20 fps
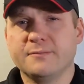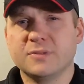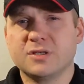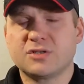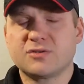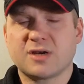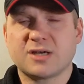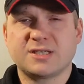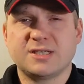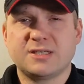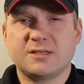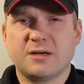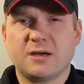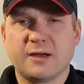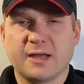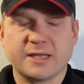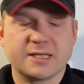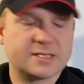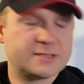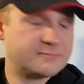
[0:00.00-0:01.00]
trashy
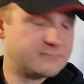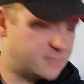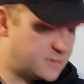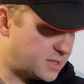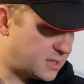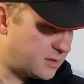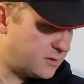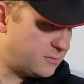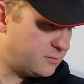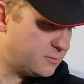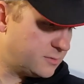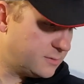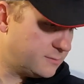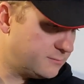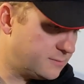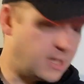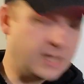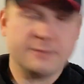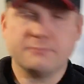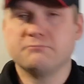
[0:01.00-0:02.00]
targets. So
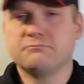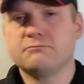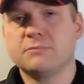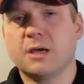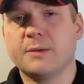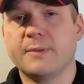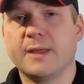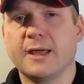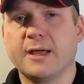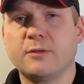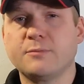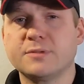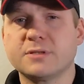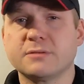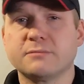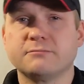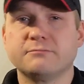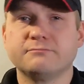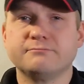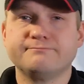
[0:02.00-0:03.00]
yeah, hope that
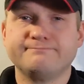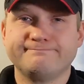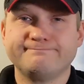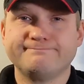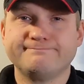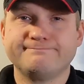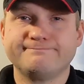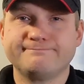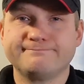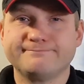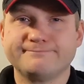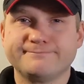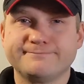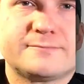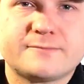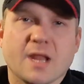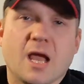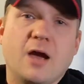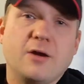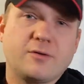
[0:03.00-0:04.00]
helps.
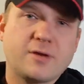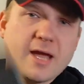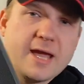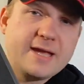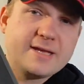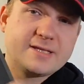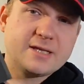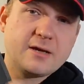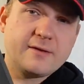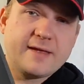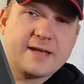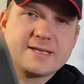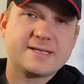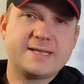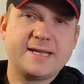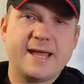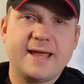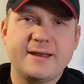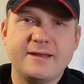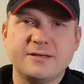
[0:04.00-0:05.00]
Okay, so that's
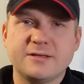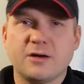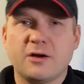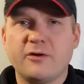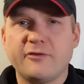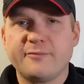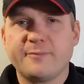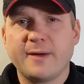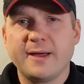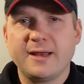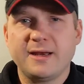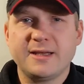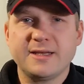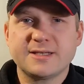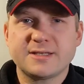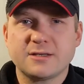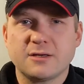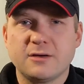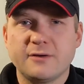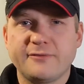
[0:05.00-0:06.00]
the end of my
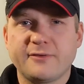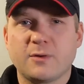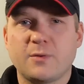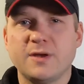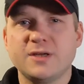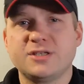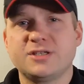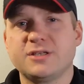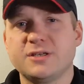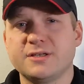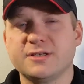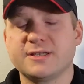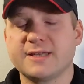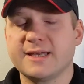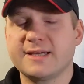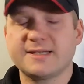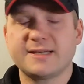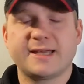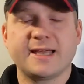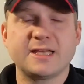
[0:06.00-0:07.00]
list of questions.
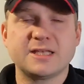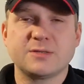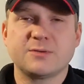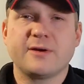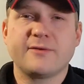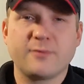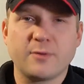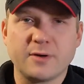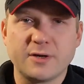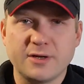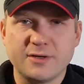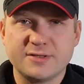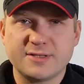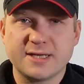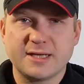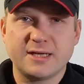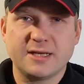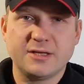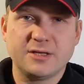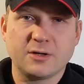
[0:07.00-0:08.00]
Thanks again to everyone who
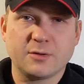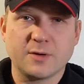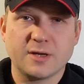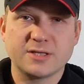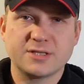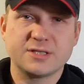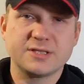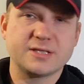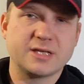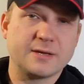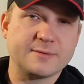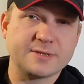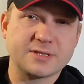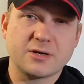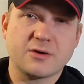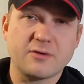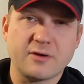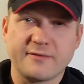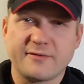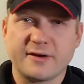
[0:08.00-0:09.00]
sent in your questions, and I'm
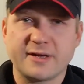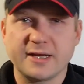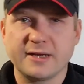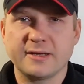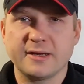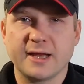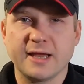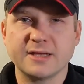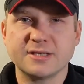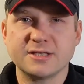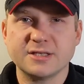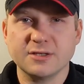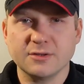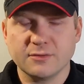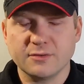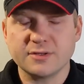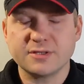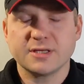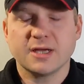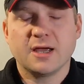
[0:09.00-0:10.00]
sorry if I didn't get to
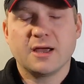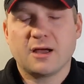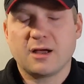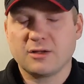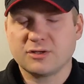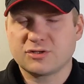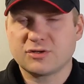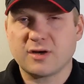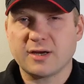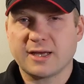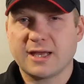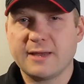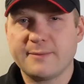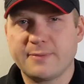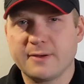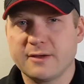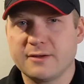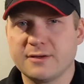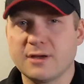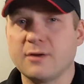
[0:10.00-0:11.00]
yours. I'll try and
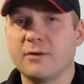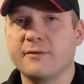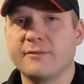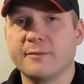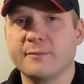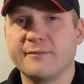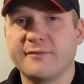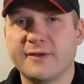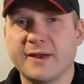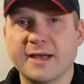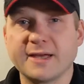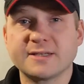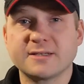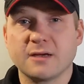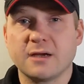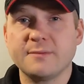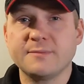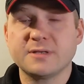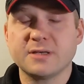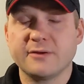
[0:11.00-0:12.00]
keep a note of them for next
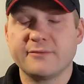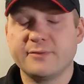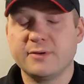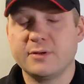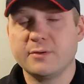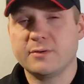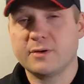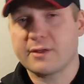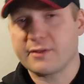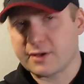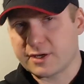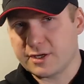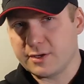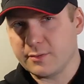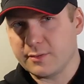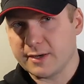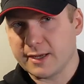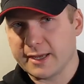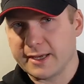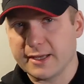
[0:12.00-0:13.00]
time, so if we do another
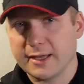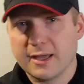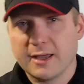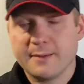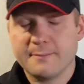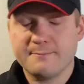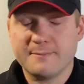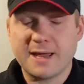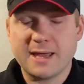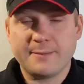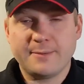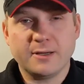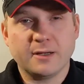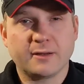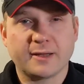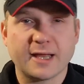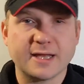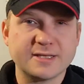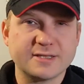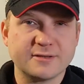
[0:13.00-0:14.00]
Q&A, maybe
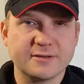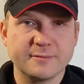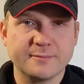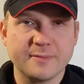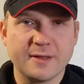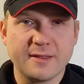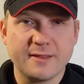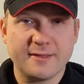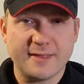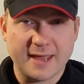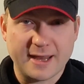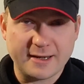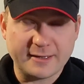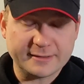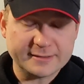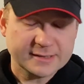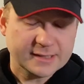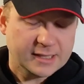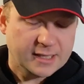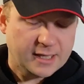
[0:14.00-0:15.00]
I'll get to them then.